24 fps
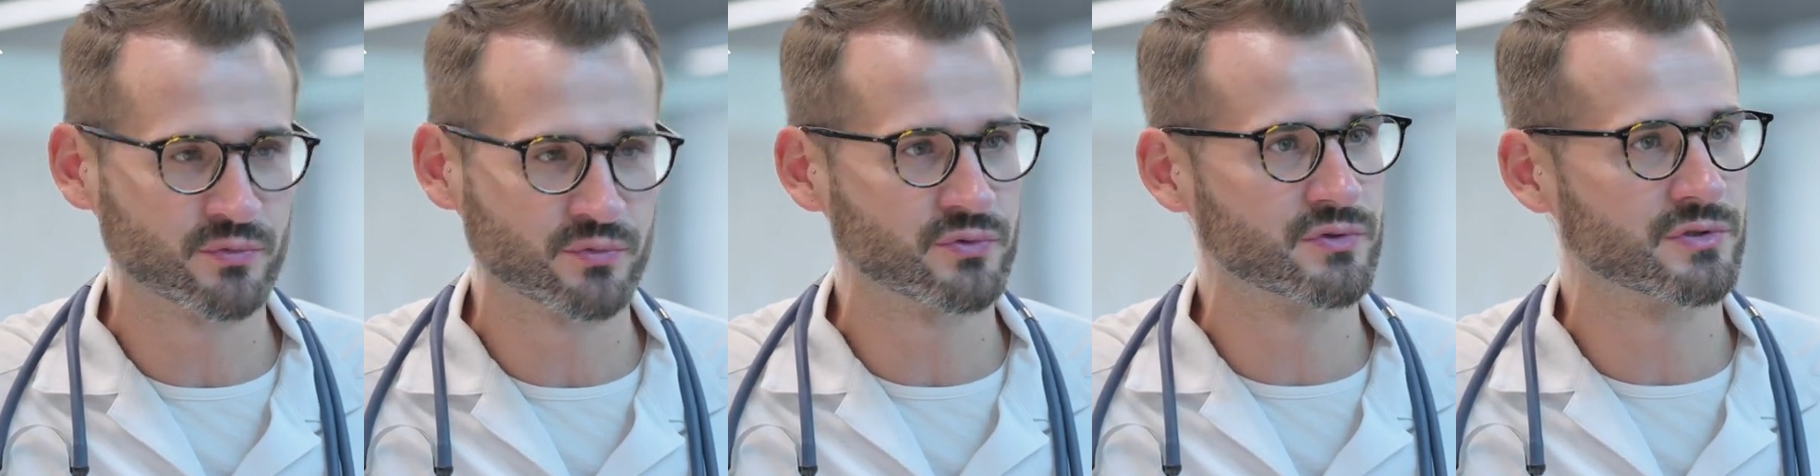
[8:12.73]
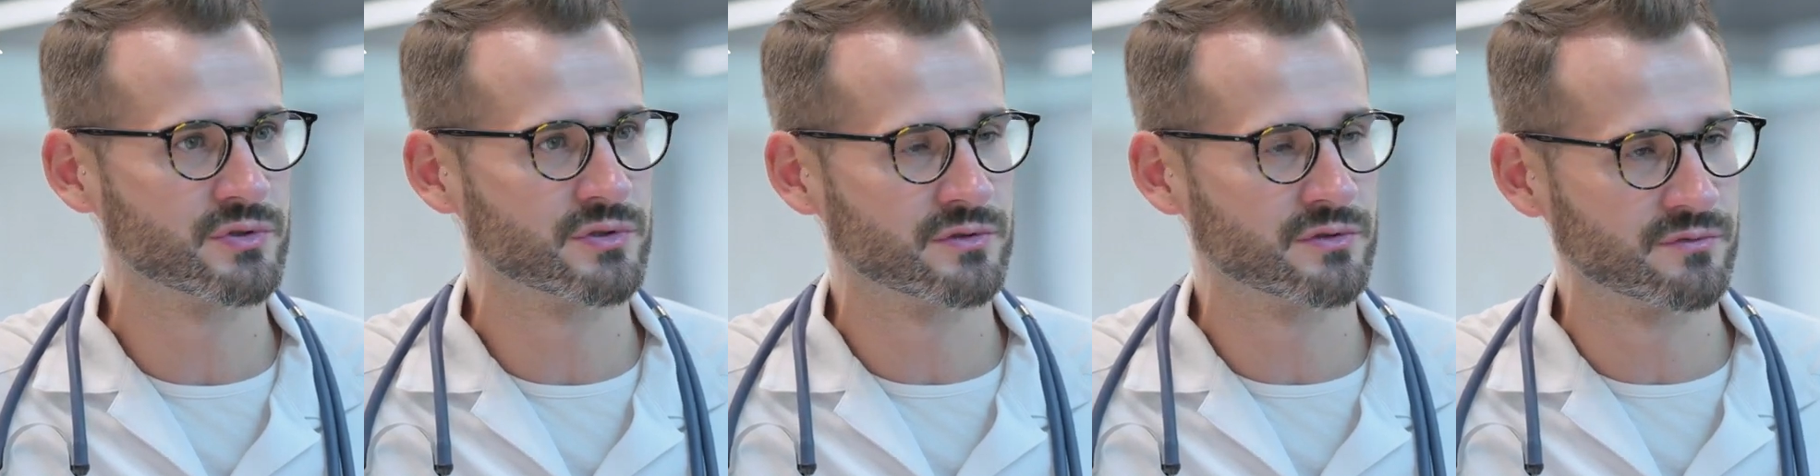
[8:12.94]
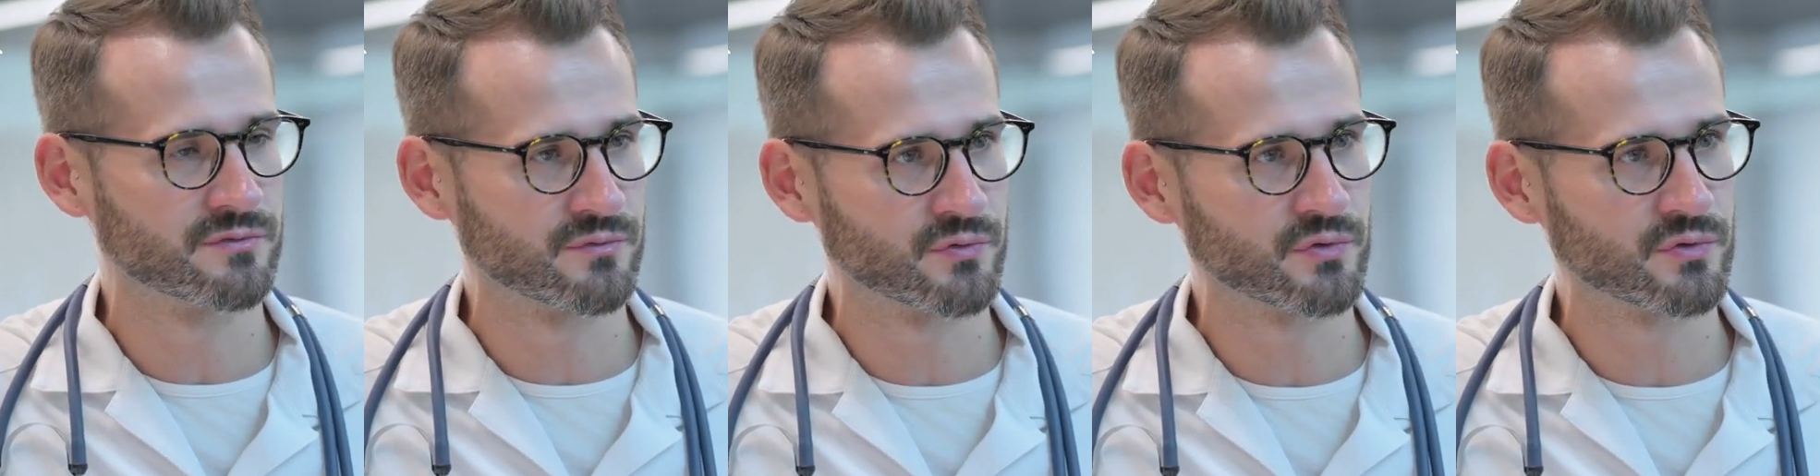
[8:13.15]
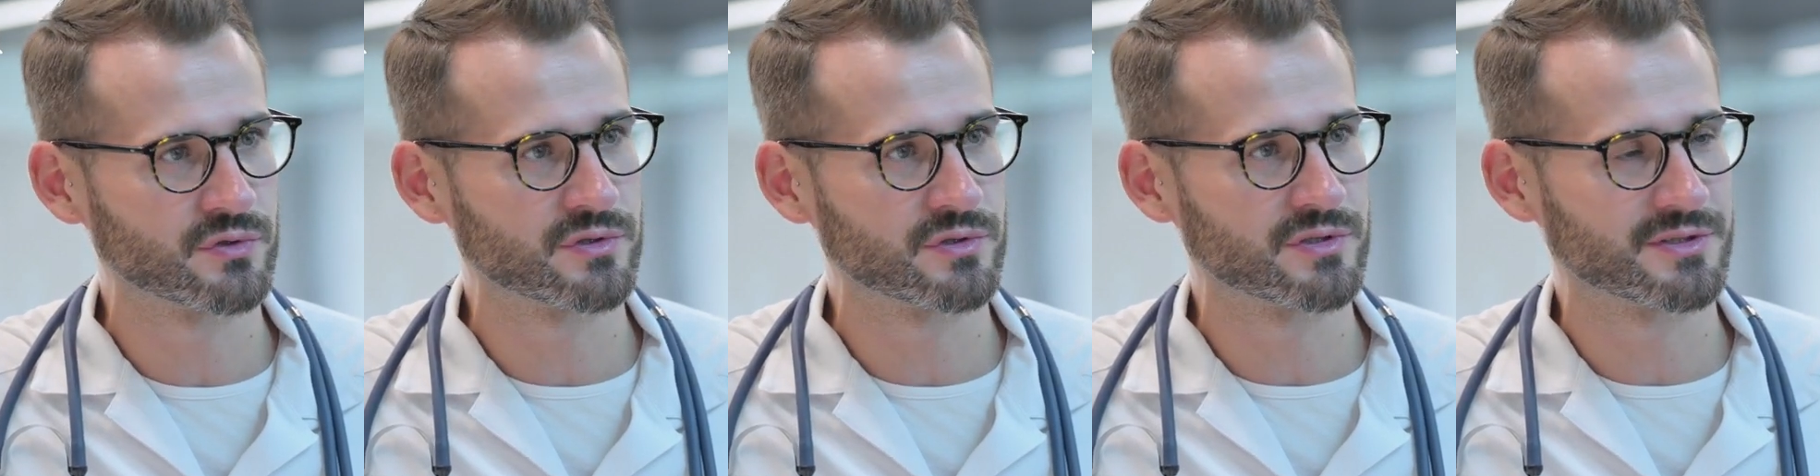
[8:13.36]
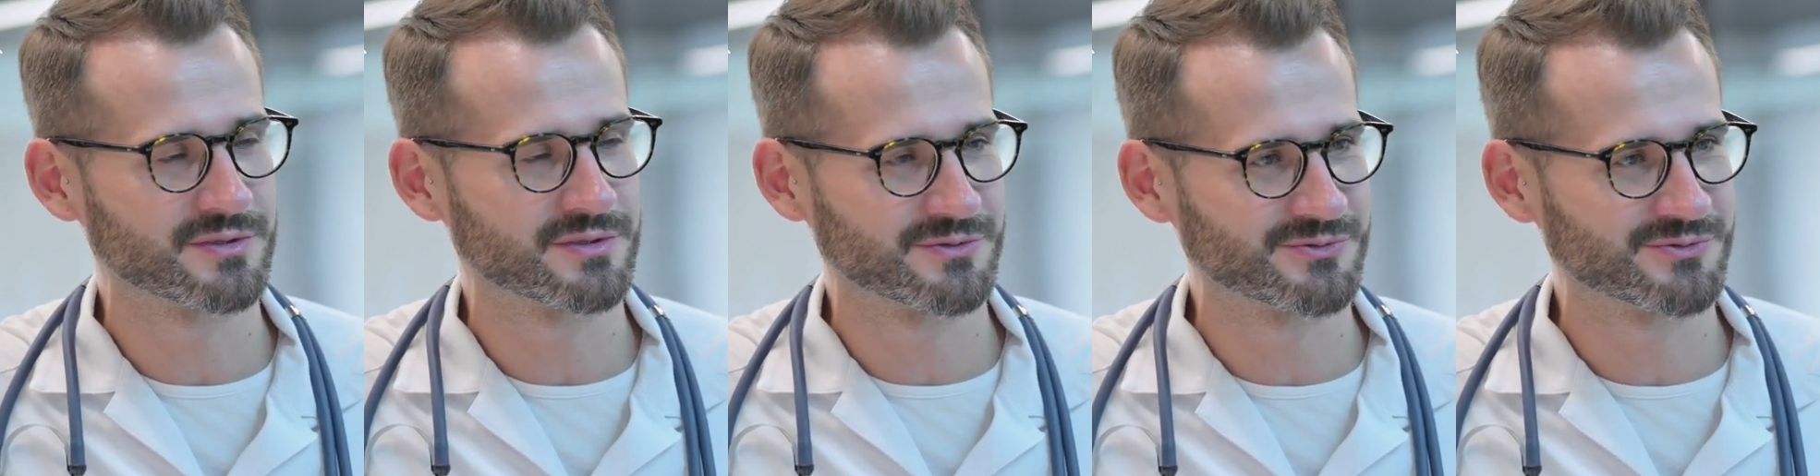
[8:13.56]
and seek
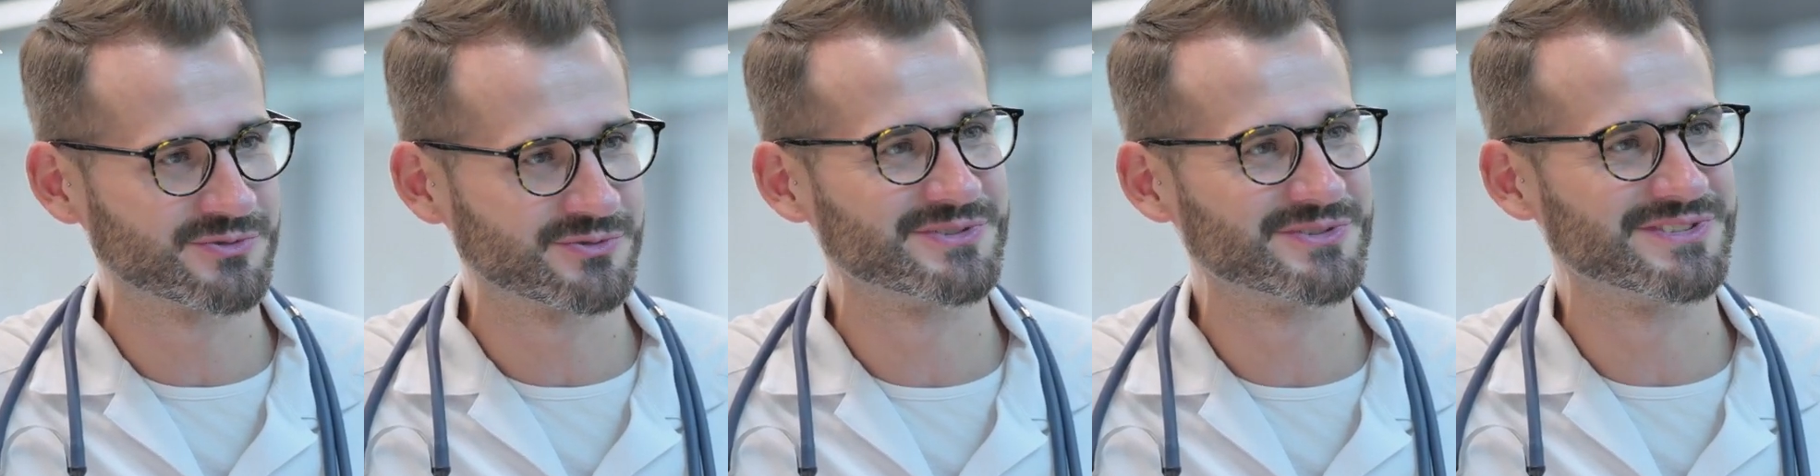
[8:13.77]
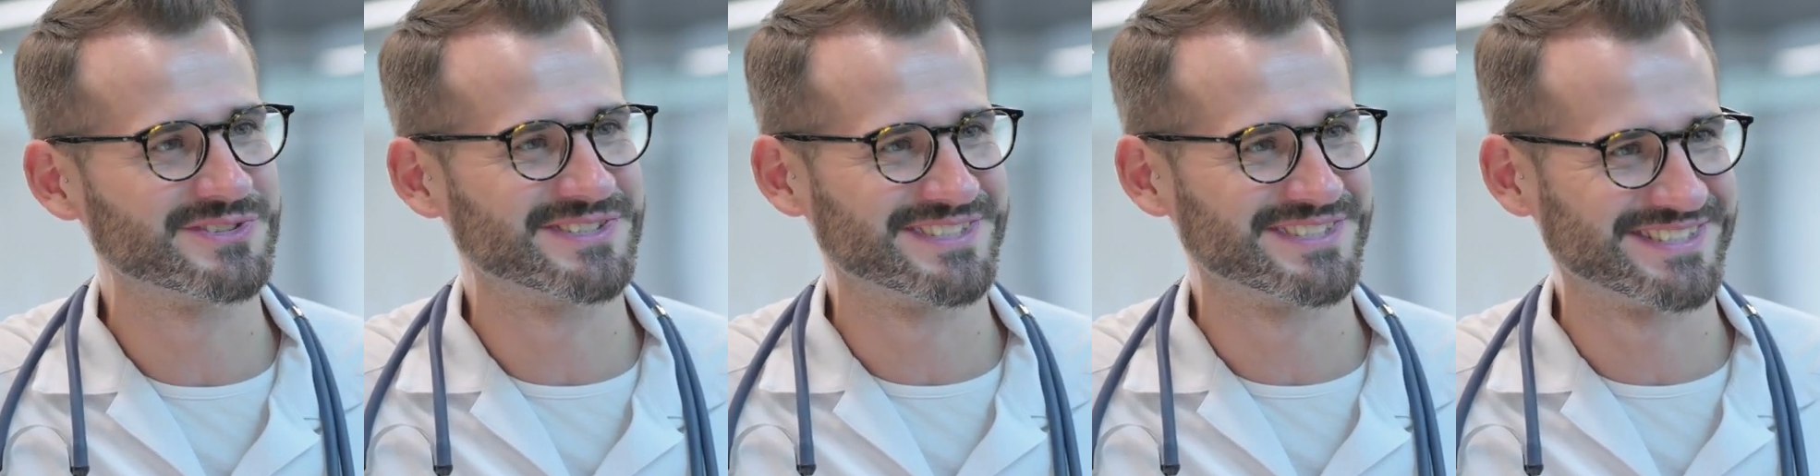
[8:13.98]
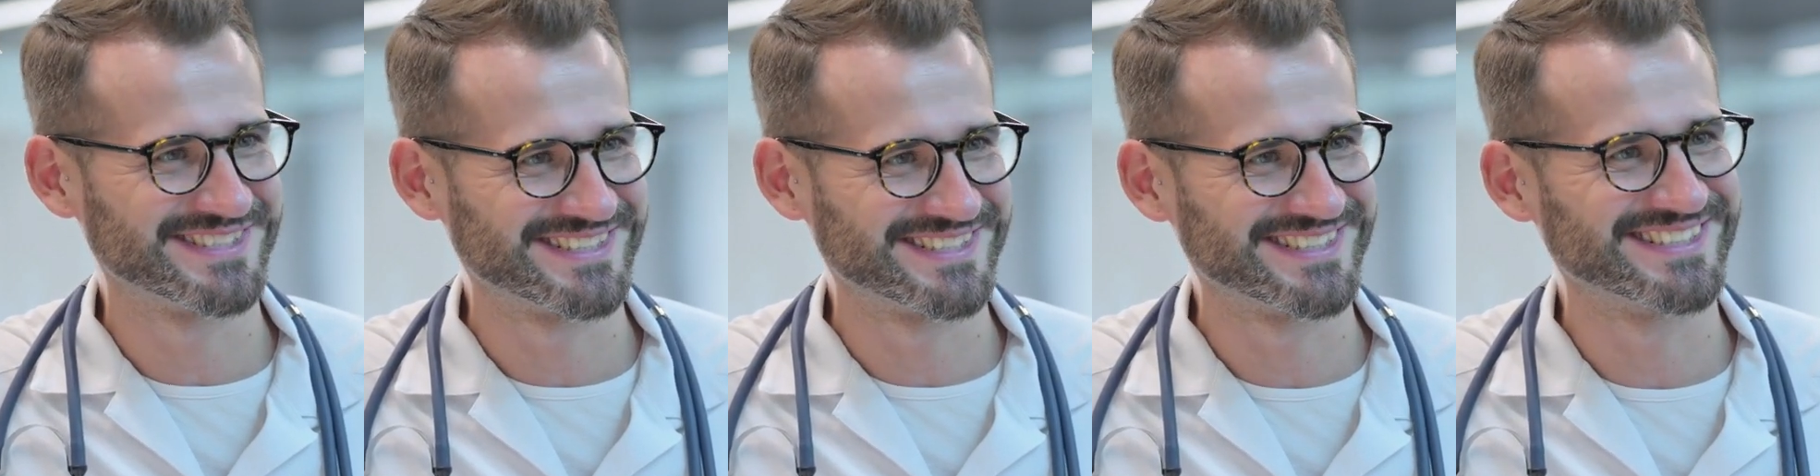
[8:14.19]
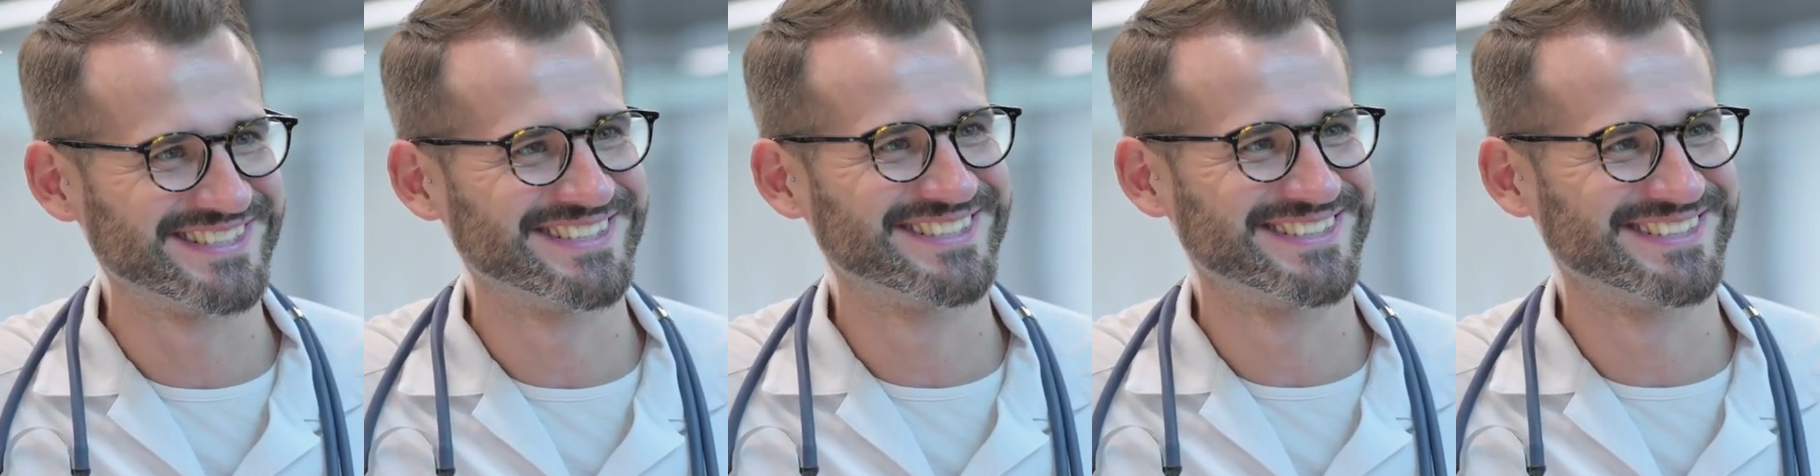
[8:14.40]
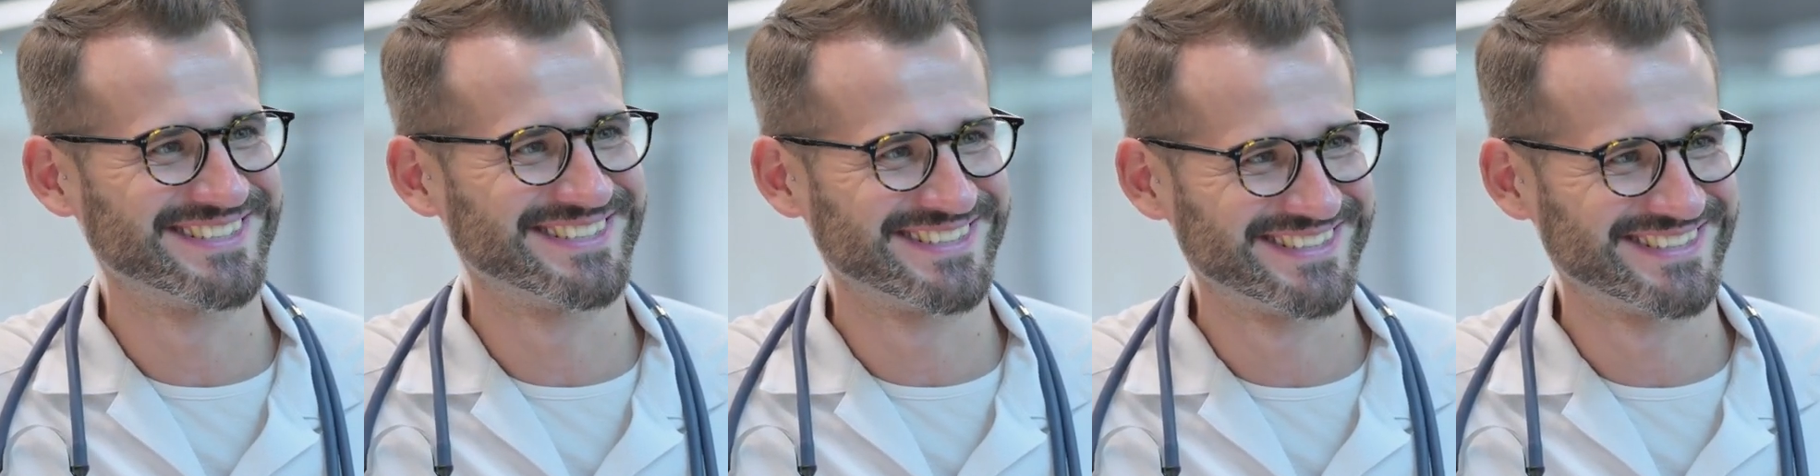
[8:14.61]
treatment as soon as
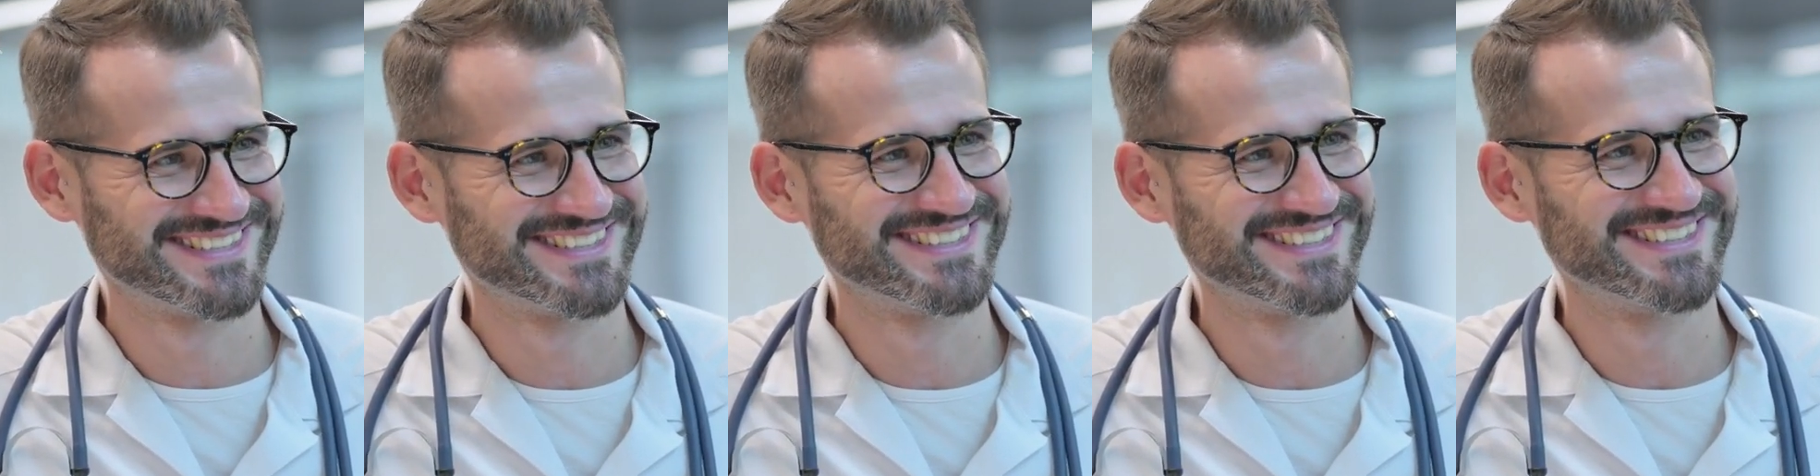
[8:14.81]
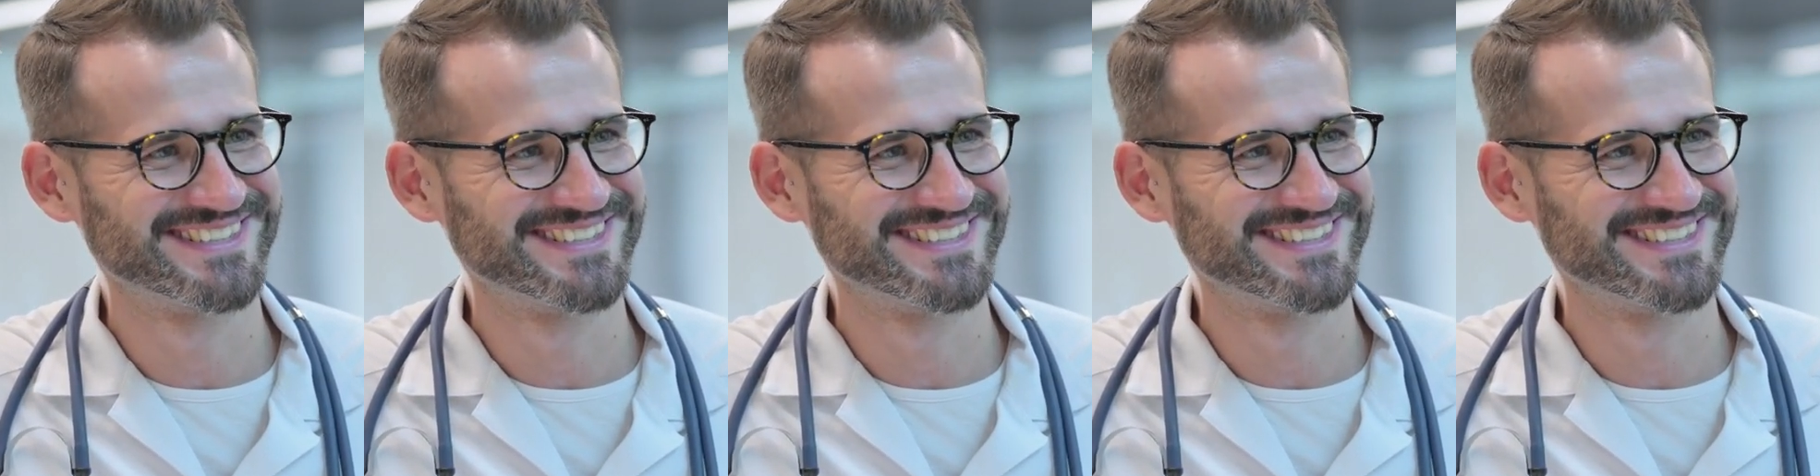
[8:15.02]
possible.